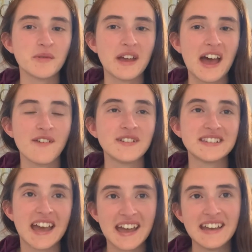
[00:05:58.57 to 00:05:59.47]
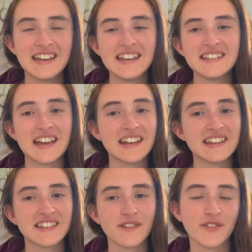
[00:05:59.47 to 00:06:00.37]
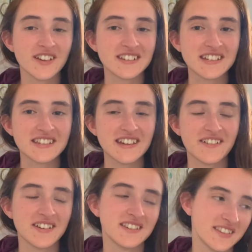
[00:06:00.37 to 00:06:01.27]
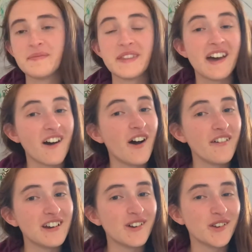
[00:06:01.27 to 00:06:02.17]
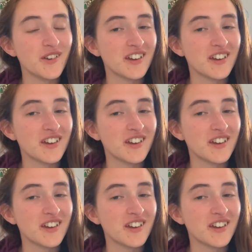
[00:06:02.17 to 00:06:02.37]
we have is Hades, and it's the first in the series. There are a lot you could